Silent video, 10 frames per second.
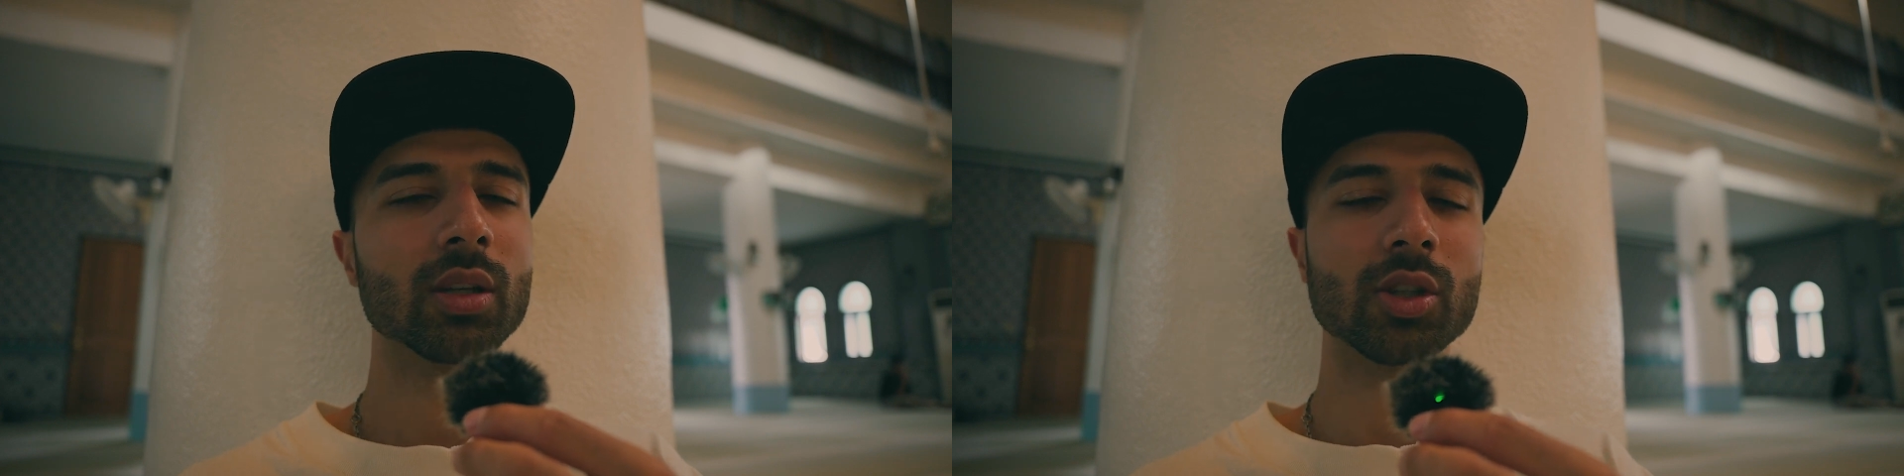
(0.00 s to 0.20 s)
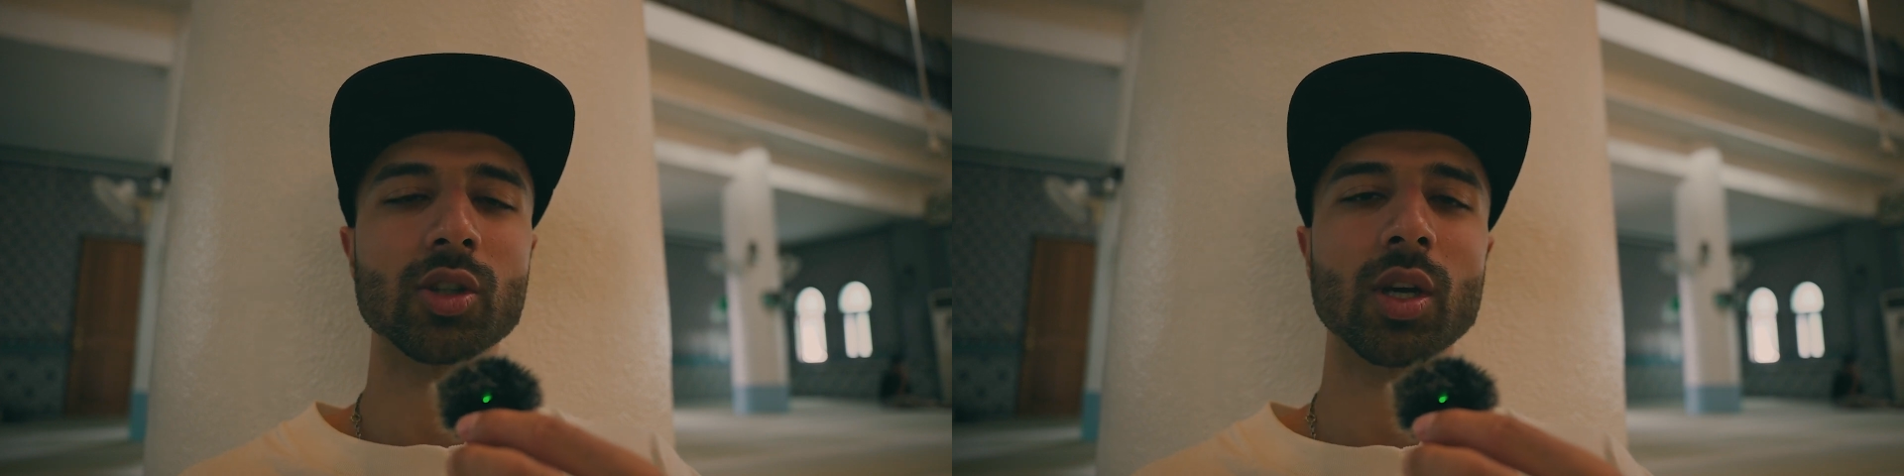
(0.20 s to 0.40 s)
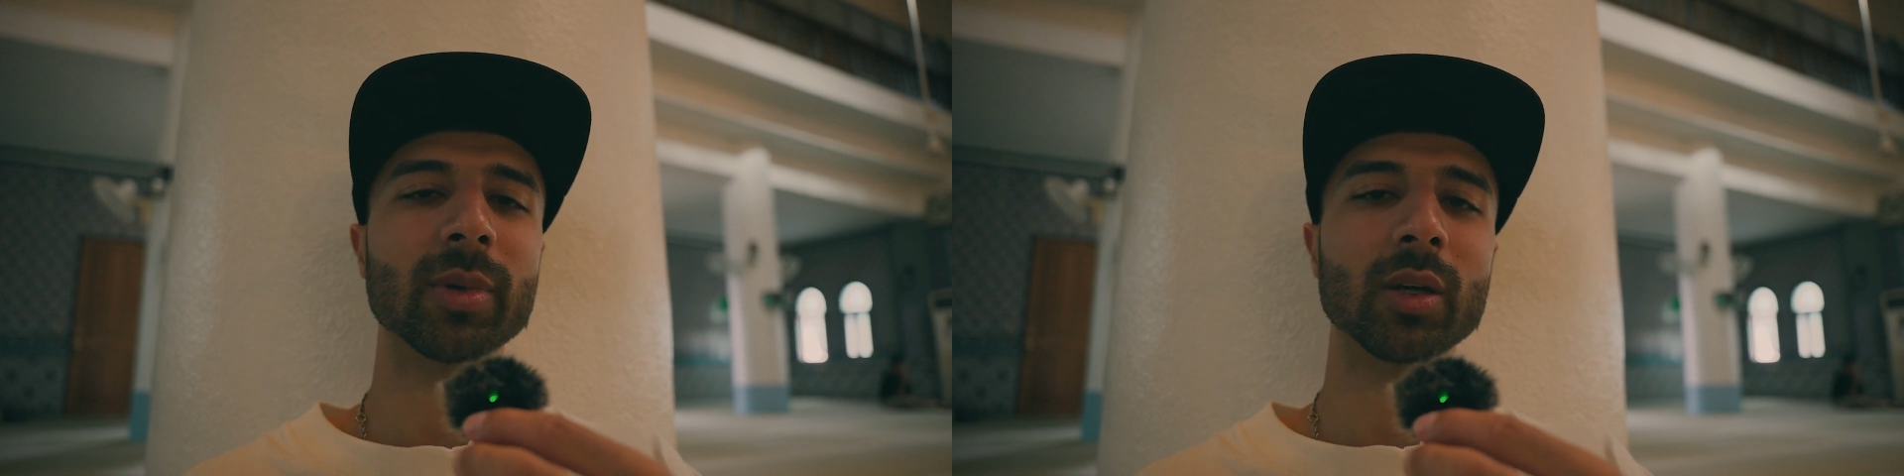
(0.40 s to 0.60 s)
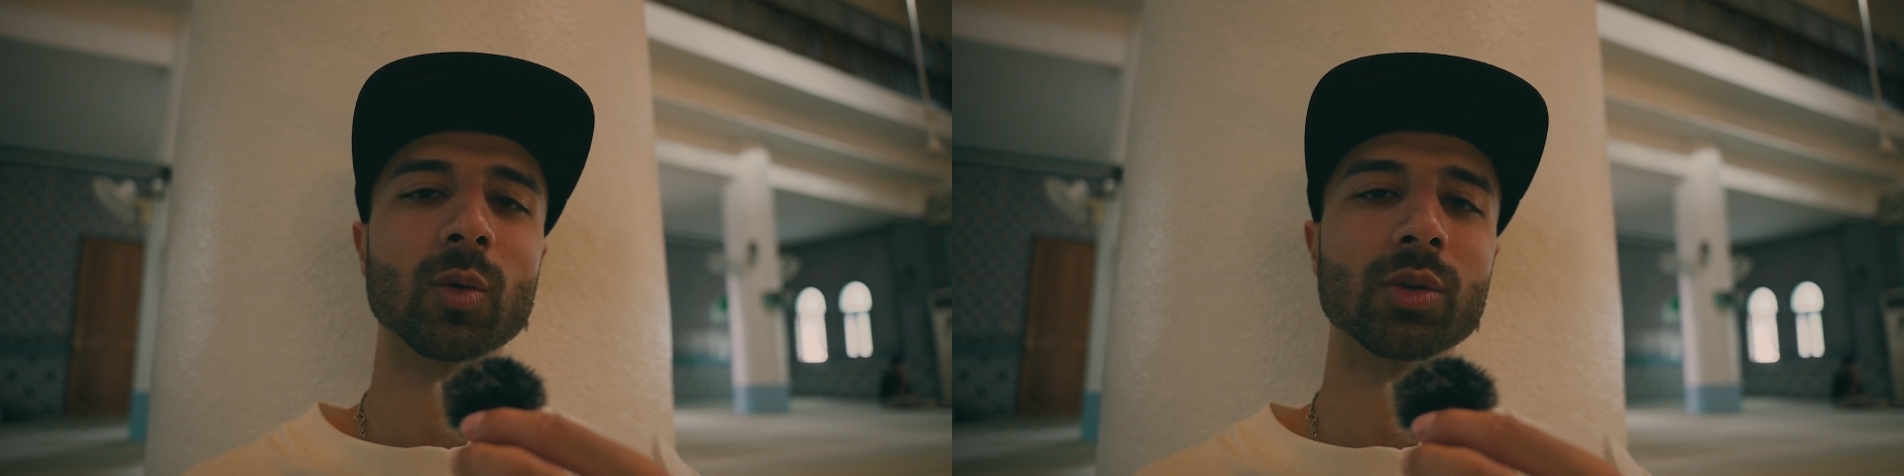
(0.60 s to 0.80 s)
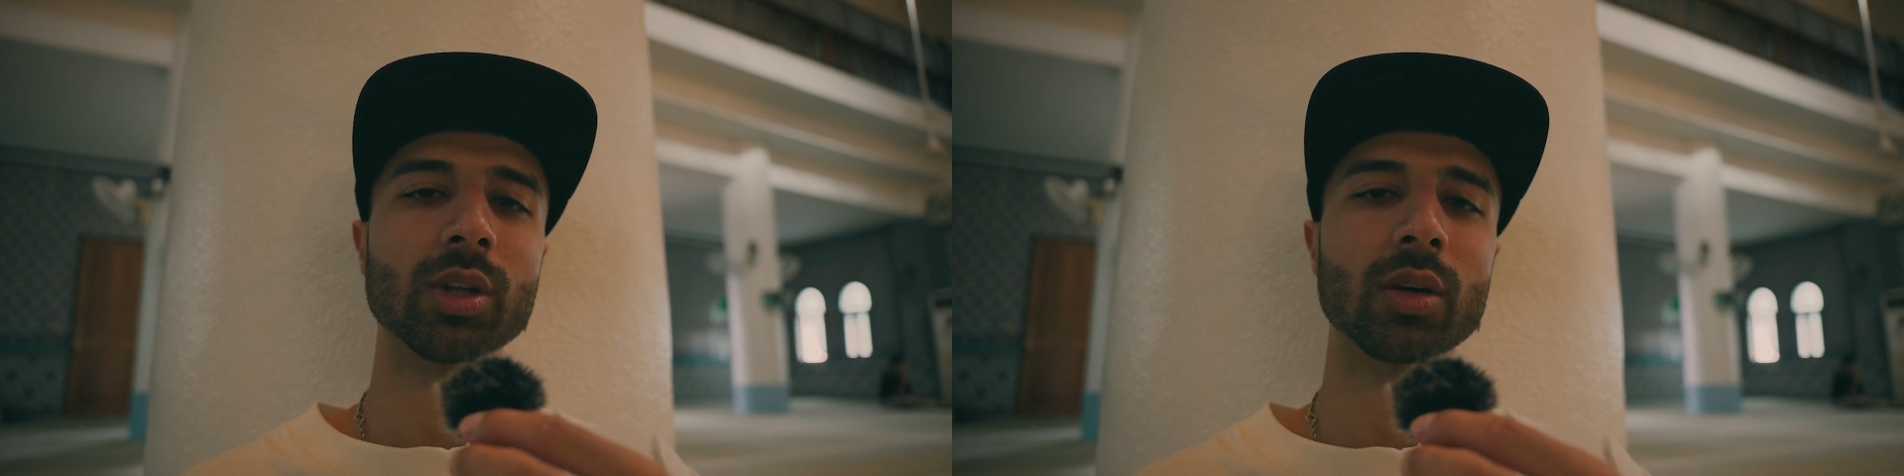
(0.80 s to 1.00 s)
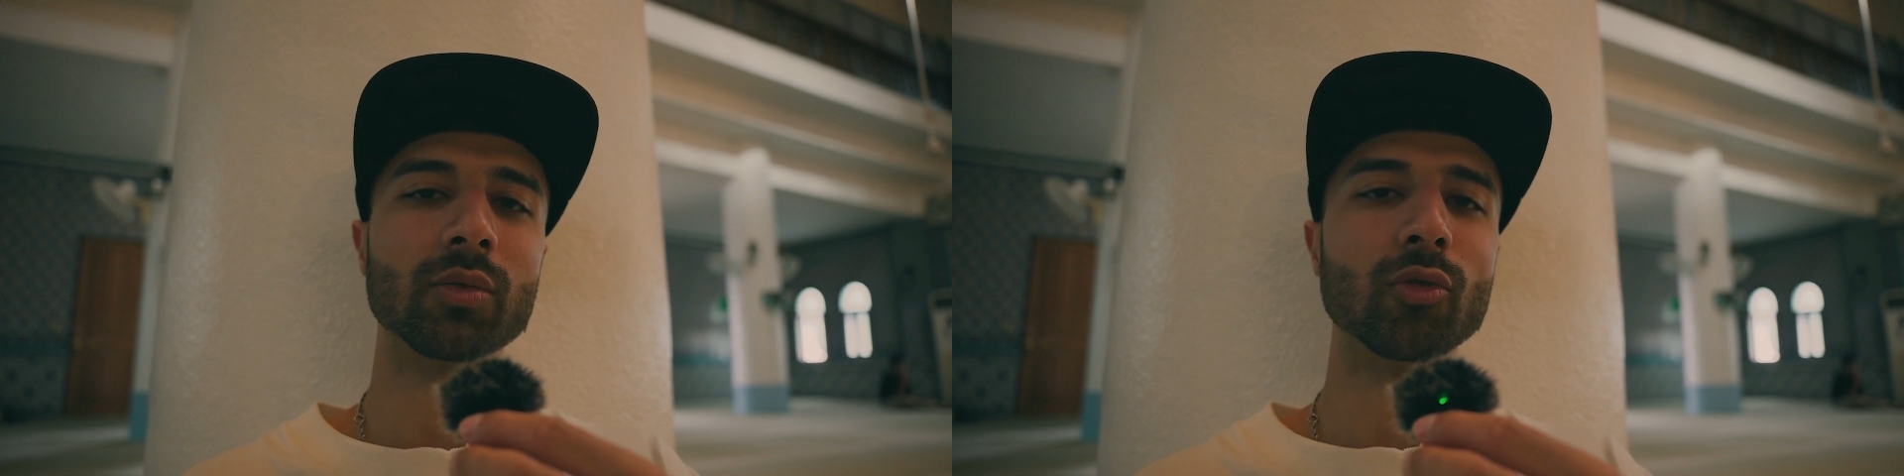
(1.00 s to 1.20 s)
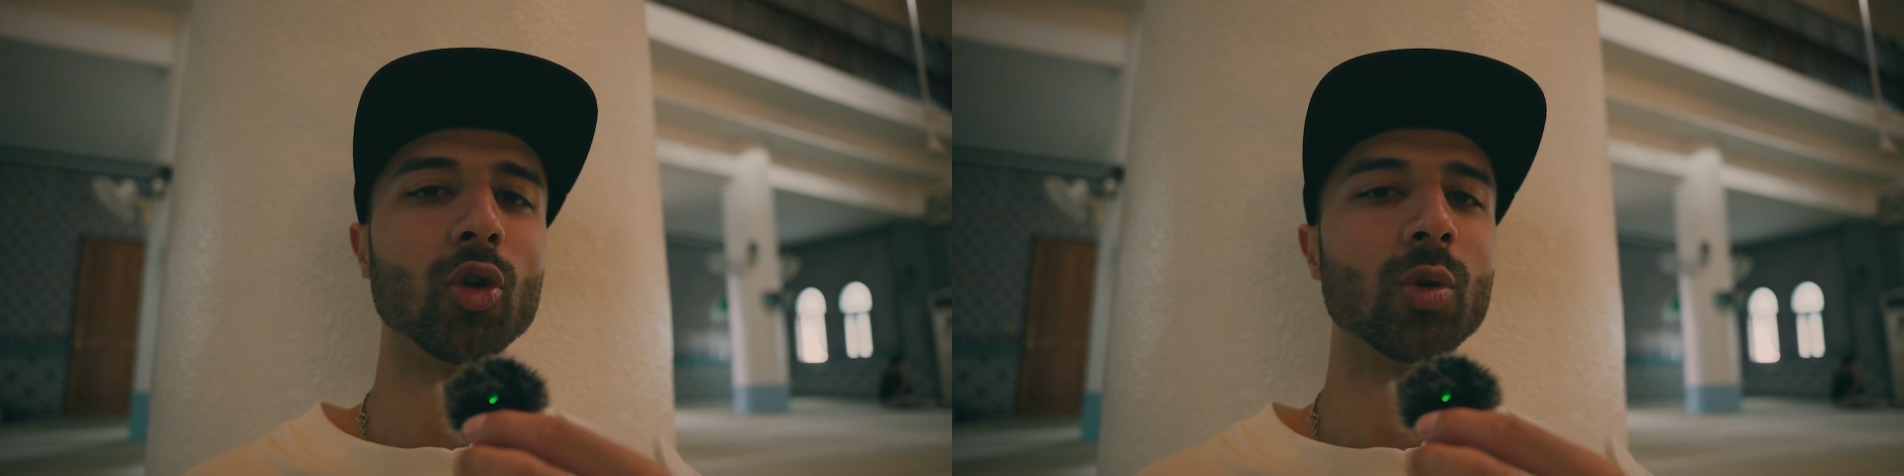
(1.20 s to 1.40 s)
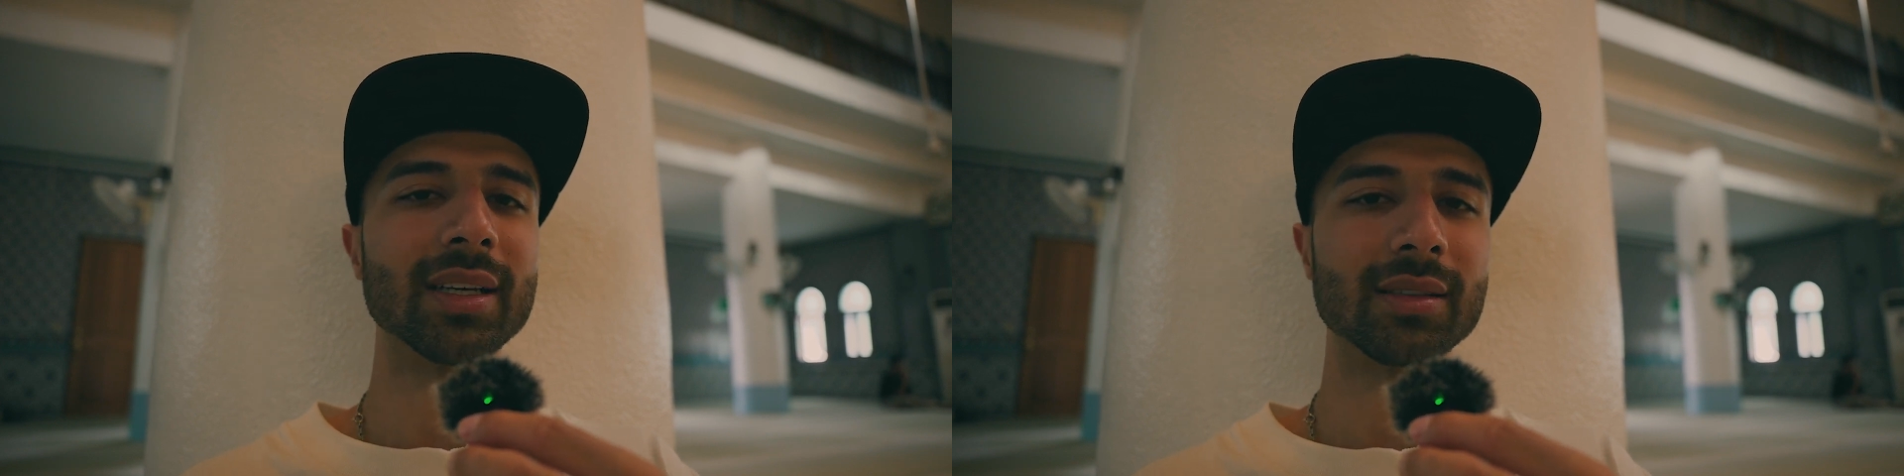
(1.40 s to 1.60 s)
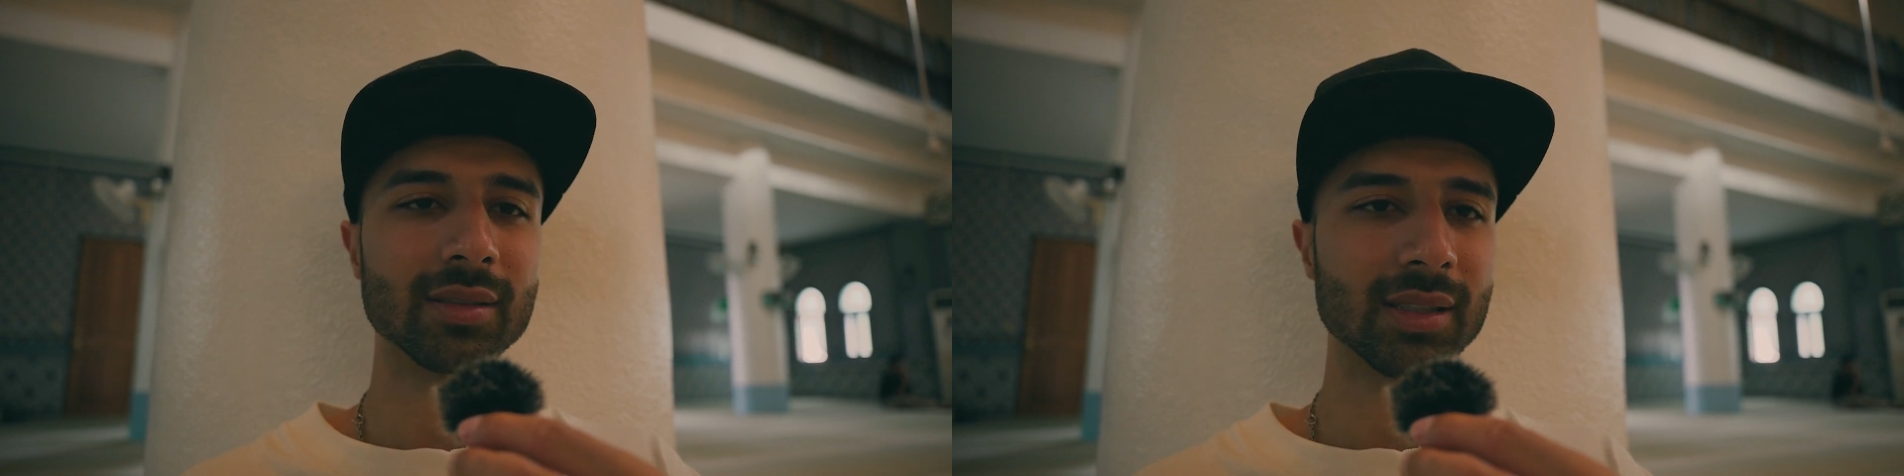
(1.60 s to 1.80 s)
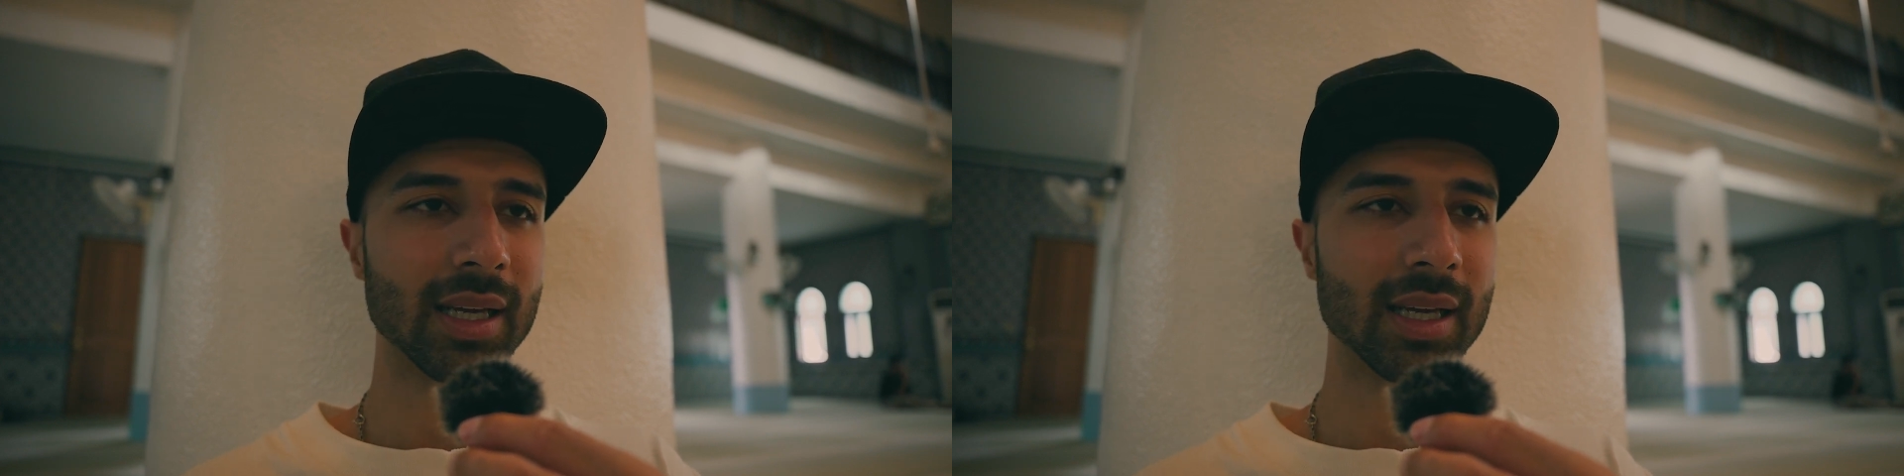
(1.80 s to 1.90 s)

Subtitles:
determining all the rulings